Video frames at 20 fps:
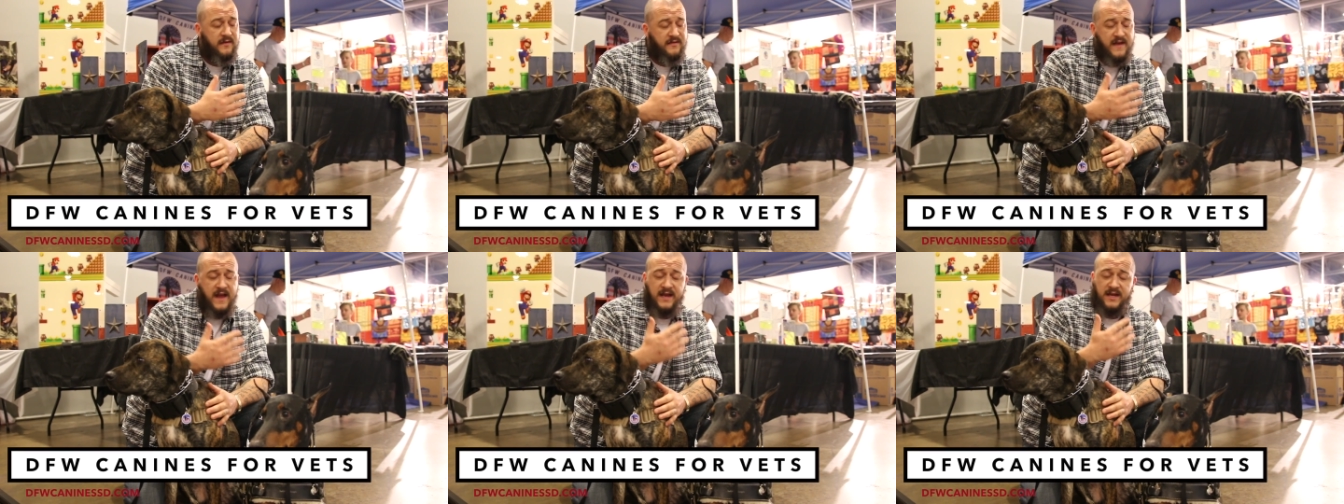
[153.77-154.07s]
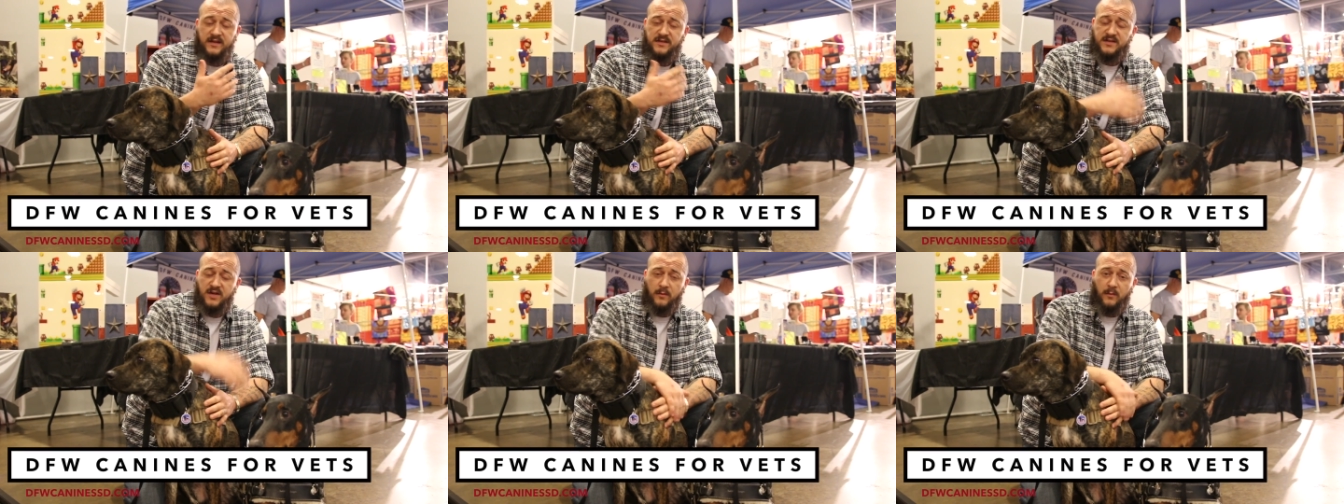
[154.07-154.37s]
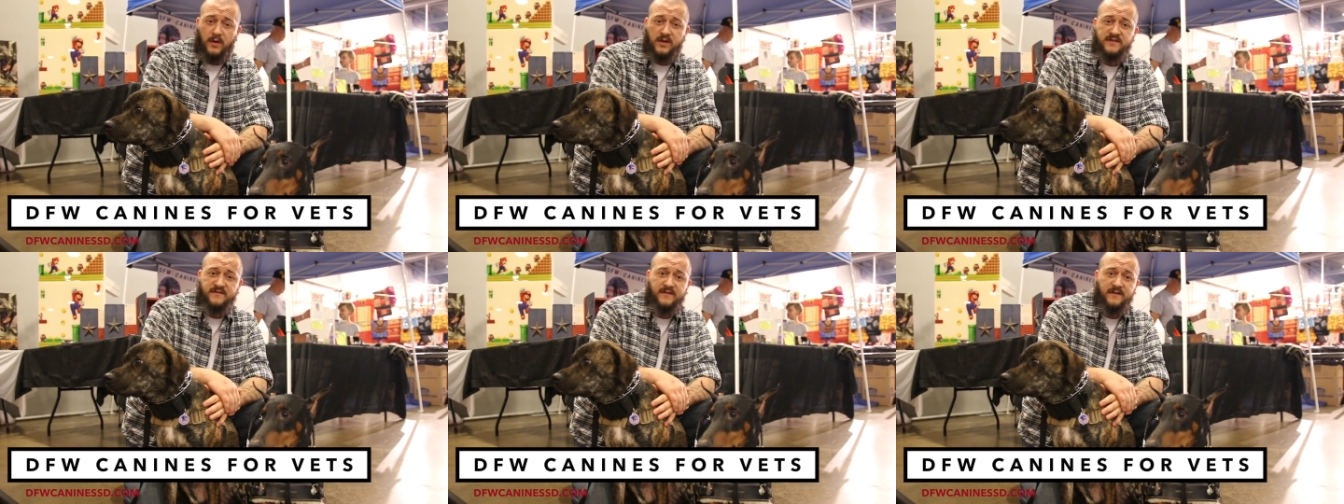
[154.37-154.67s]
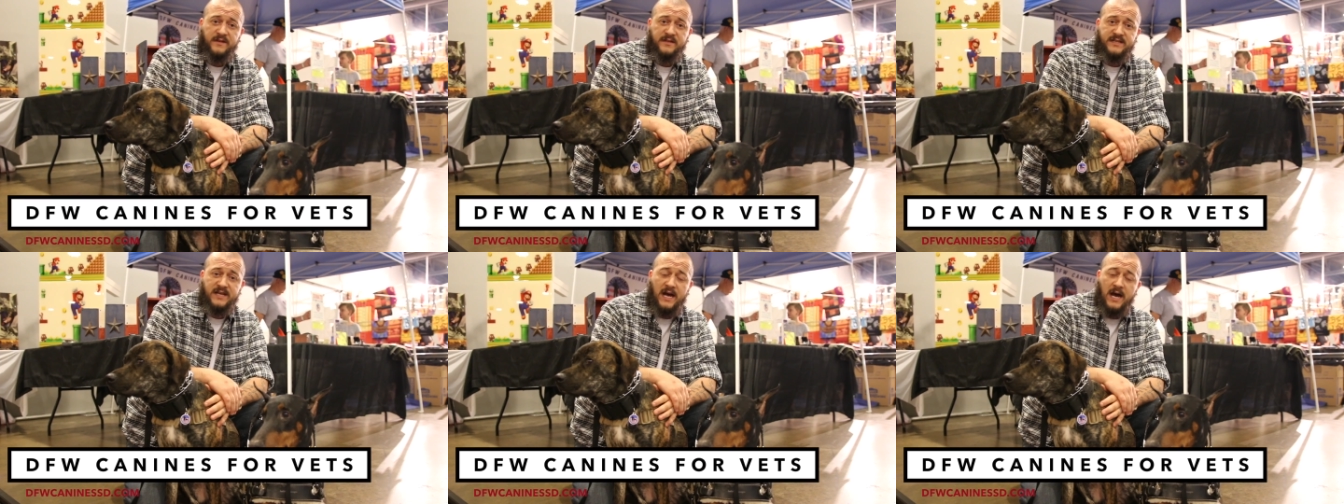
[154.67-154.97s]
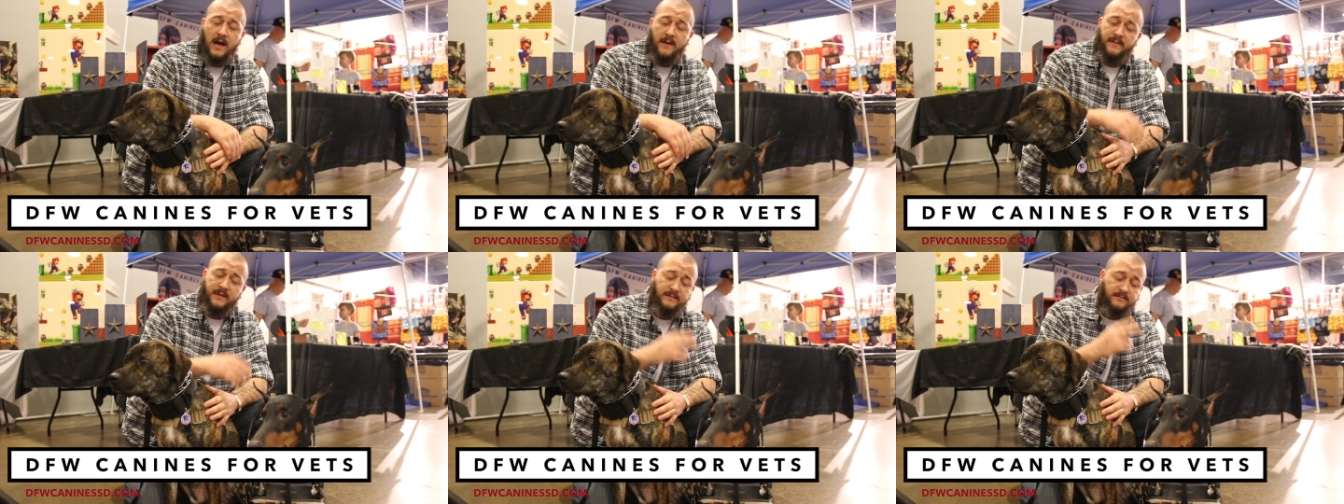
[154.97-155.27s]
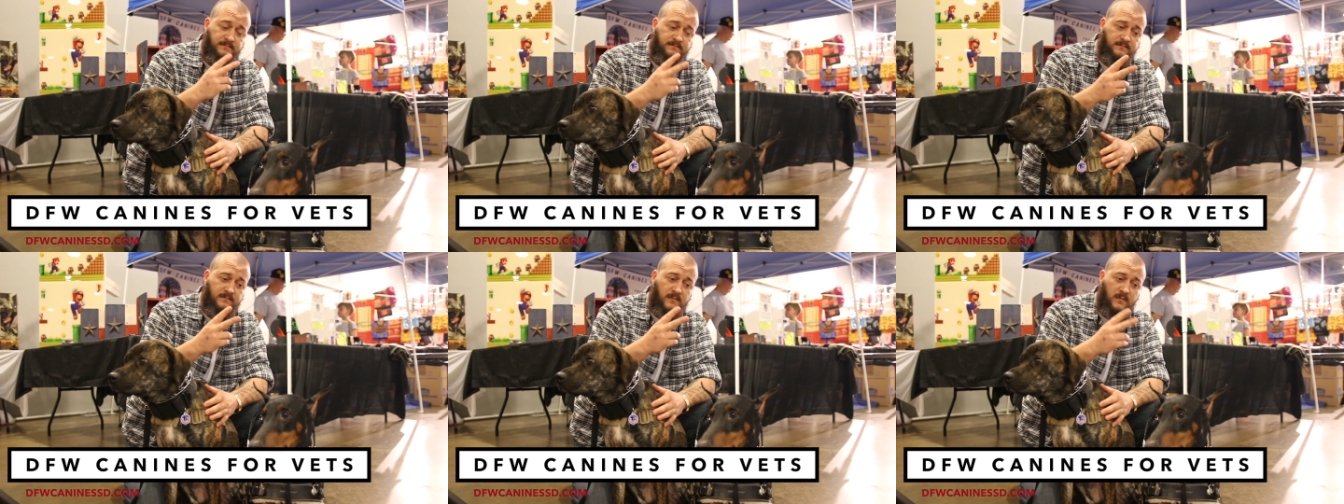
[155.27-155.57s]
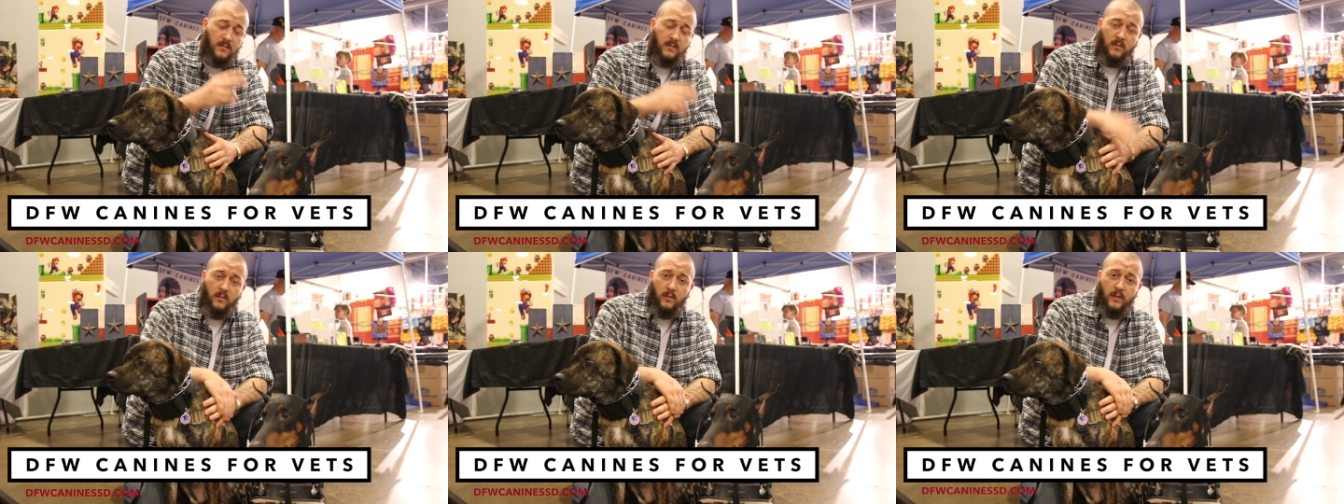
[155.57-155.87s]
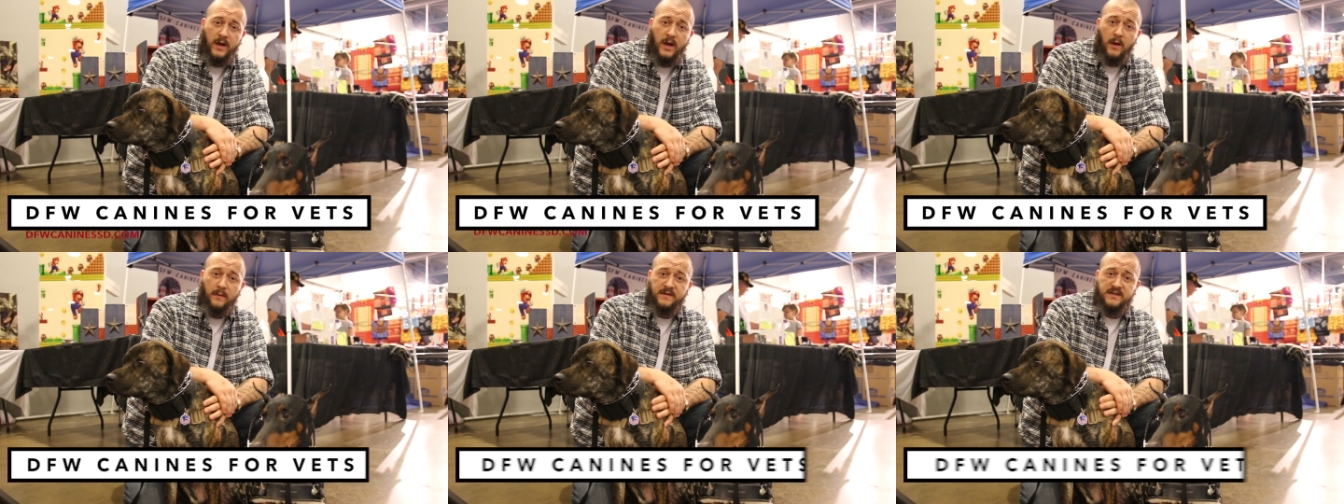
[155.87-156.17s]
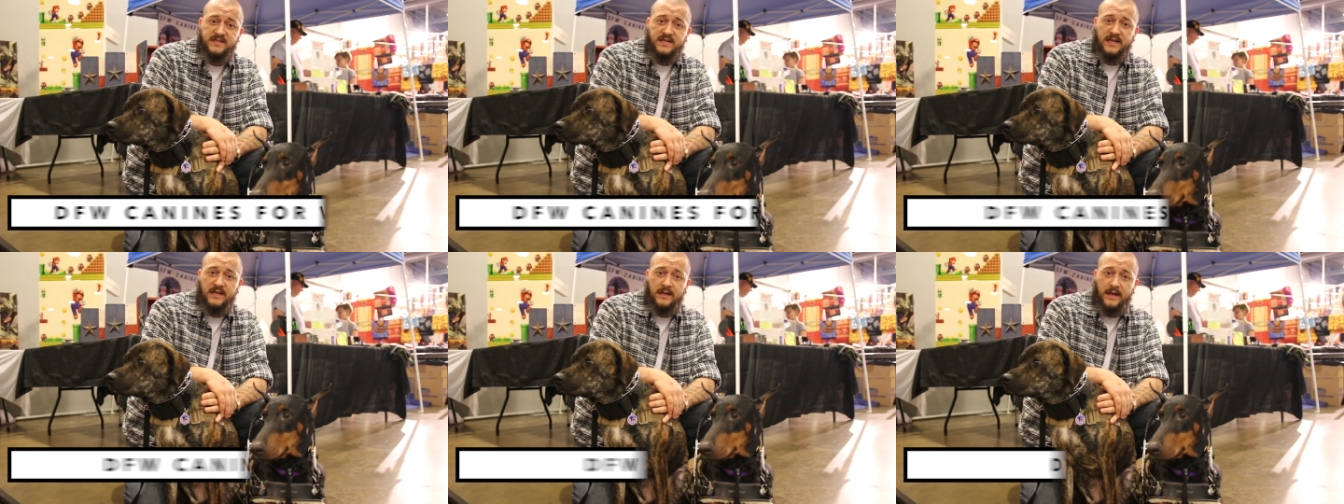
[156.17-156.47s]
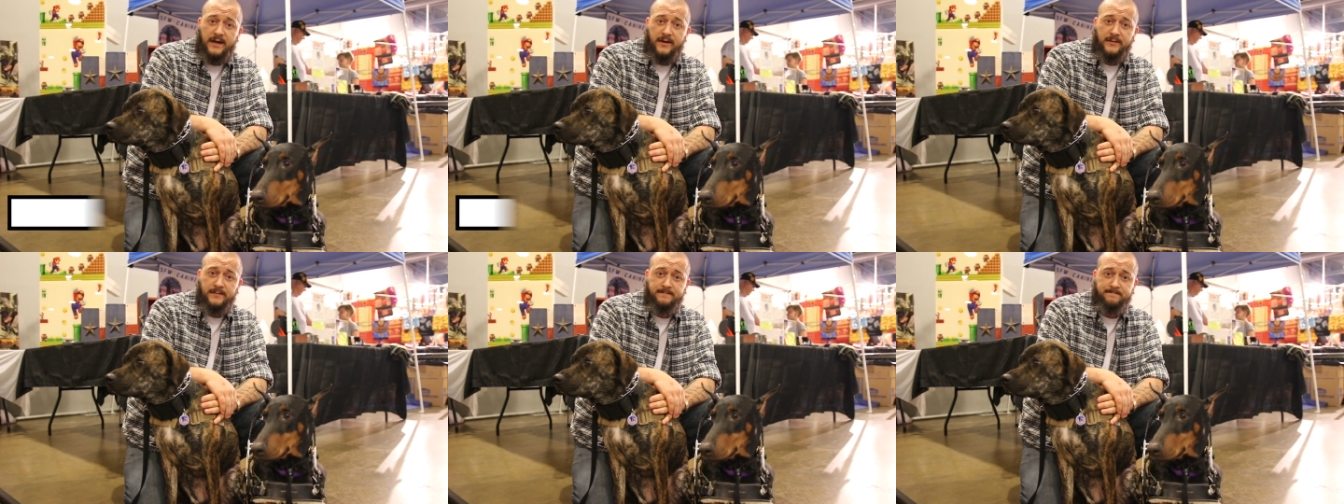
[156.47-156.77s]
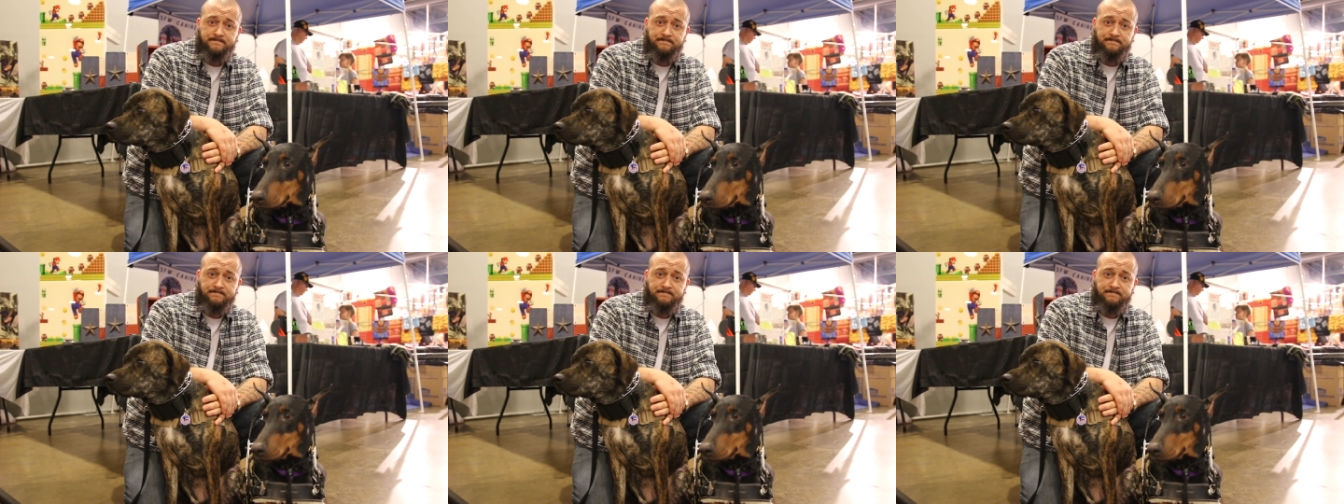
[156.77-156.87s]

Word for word: Thank you so much for your time, and we hope to see you later.